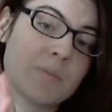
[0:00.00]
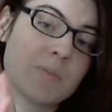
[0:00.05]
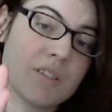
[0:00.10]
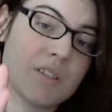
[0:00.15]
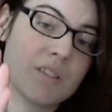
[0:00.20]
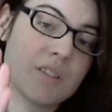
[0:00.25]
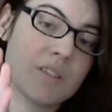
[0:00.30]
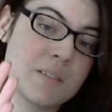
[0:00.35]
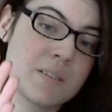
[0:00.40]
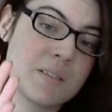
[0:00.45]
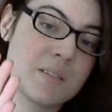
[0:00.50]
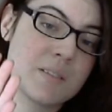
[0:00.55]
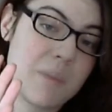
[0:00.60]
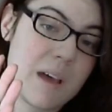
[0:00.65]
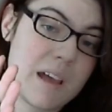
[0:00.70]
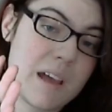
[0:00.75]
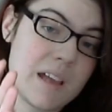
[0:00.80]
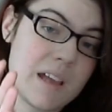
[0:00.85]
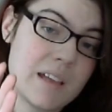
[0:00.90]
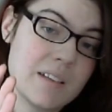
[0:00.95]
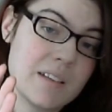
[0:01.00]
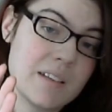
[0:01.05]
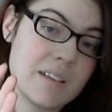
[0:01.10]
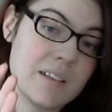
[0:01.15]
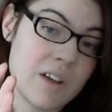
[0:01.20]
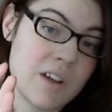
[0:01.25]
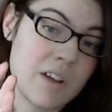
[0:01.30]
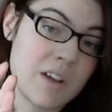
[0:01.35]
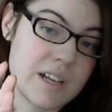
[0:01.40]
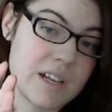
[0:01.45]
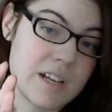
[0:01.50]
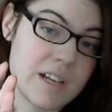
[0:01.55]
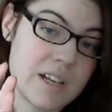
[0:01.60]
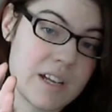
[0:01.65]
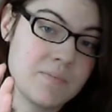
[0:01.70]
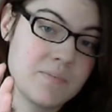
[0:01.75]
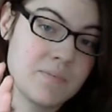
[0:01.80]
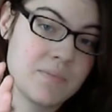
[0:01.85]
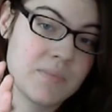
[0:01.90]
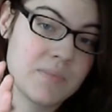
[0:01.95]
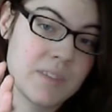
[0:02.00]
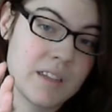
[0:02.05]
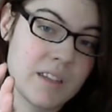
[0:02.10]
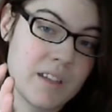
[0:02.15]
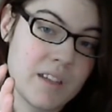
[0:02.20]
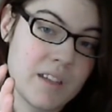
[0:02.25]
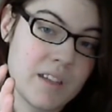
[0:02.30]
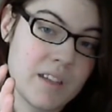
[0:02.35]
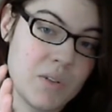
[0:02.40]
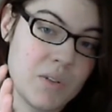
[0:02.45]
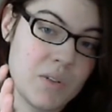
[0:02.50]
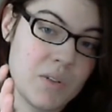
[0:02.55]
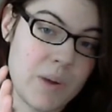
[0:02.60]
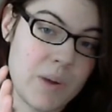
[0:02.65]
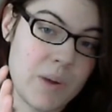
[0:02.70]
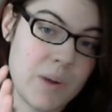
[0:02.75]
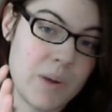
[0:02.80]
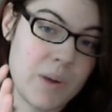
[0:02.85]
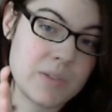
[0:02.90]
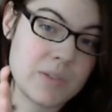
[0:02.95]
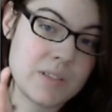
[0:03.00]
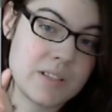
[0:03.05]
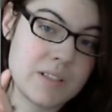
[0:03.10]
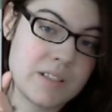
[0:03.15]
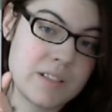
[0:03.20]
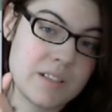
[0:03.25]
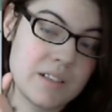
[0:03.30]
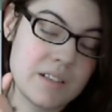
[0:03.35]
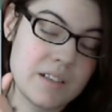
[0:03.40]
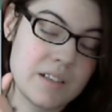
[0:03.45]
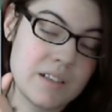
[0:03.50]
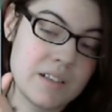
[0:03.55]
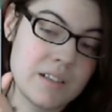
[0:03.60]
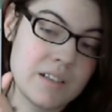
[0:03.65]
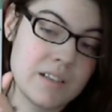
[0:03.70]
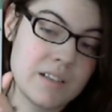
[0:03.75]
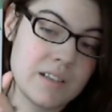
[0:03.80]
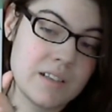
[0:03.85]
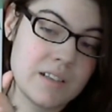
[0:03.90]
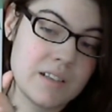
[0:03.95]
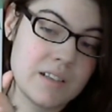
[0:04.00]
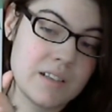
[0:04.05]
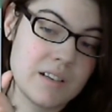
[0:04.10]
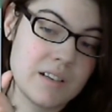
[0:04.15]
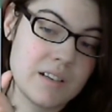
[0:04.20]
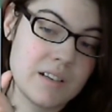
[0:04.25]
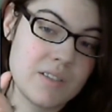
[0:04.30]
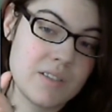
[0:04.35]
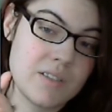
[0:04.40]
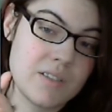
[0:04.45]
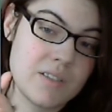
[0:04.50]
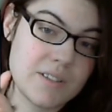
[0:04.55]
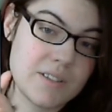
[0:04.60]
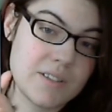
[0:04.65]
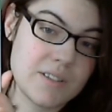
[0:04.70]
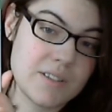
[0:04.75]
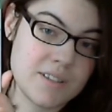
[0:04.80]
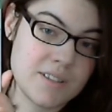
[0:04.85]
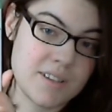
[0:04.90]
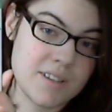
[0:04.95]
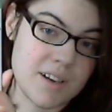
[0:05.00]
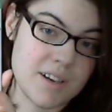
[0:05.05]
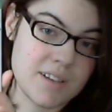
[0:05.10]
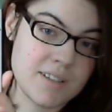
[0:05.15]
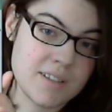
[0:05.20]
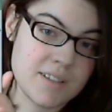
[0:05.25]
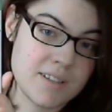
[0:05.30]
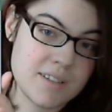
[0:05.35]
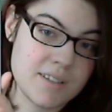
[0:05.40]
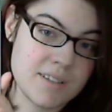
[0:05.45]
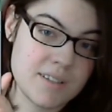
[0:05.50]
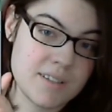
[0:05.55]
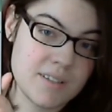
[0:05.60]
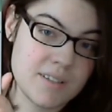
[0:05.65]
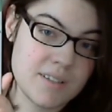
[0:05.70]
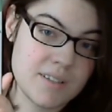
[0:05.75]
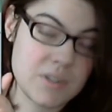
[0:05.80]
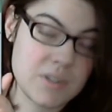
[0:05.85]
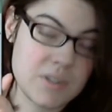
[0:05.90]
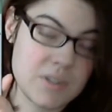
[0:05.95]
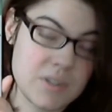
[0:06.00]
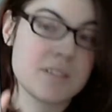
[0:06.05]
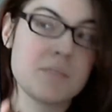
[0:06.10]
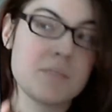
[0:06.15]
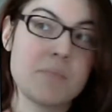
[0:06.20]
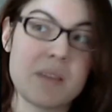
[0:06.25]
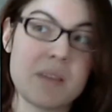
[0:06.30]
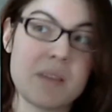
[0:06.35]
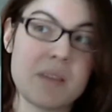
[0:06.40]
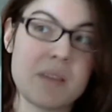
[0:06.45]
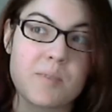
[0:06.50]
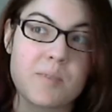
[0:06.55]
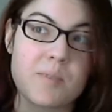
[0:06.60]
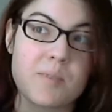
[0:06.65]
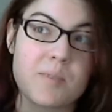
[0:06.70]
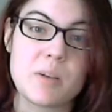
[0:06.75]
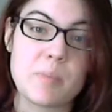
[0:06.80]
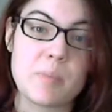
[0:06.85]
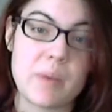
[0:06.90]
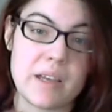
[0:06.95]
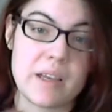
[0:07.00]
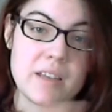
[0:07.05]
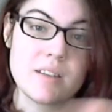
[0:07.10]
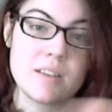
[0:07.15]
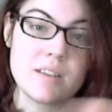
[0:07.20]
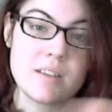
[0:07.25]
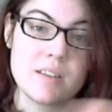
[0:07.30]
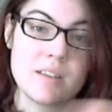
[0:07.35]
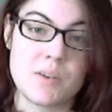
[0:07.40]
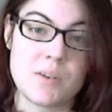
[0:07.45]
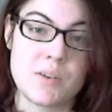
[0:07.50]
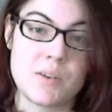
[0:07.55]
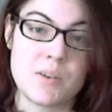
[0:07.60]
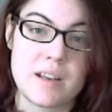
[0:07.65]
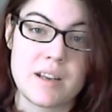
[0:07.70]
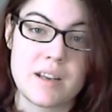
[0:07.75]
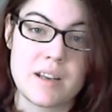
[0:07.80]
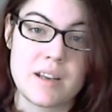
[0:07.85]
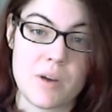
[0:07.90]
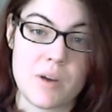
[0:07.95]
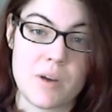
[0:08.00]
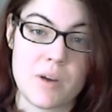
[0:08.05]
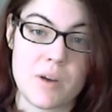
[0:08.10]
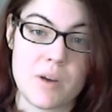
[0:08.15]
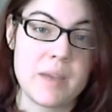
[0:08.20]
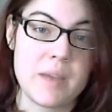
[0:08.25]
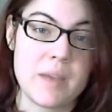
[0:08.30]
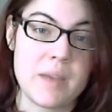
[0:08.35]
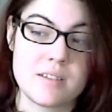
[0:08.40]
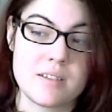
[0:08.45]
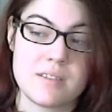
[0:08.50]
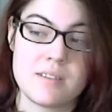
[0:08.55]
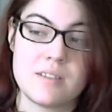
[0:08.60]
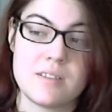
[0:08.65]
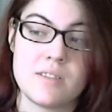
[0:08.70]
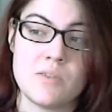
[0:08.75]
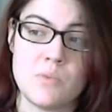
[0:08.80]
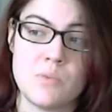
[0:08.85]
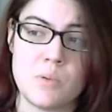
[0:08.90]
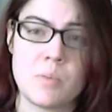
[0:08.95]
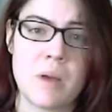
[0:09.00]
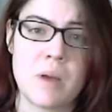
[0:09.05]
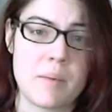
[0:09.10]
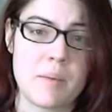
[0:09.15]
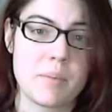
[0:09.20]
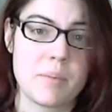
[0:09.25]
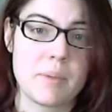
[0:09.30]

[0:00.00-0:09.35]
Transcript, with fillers: is by John Green, who wrote The Fault in Our Stars, which is an amazing book, but don't read it at work because you will probably